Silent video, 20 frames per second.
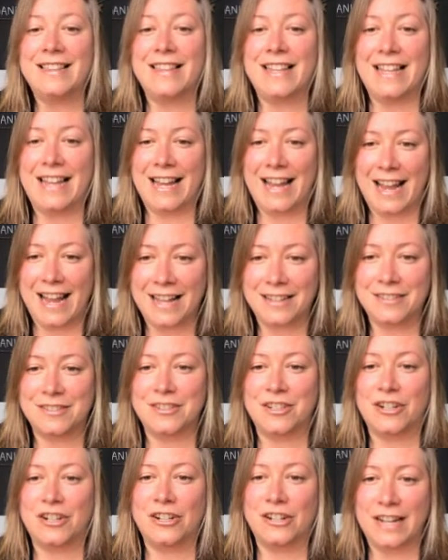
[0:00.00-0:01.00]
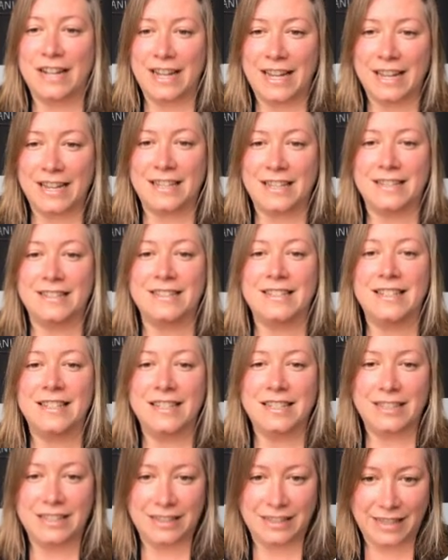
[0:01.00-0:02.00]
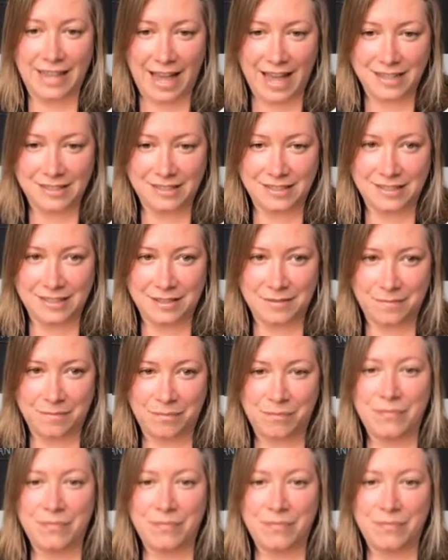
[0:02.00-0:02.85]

The answer is less.